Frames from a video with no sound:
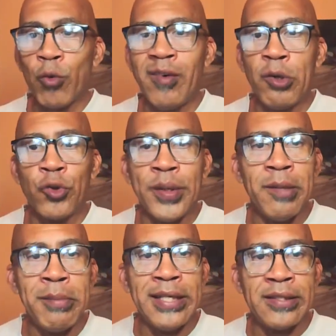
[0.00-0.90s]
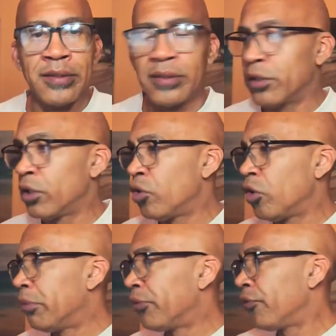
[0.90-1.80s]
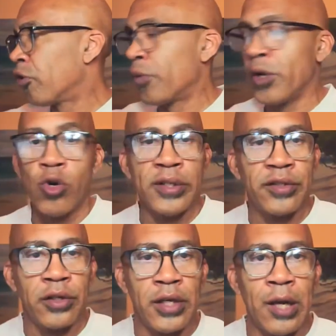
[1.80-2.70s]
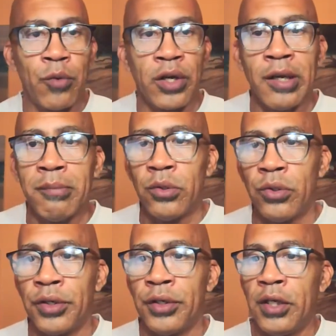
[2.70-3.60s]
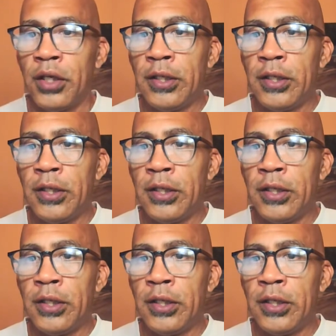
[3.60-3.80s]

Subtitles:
Well, about 20 minutes to go before we go into the networking mode.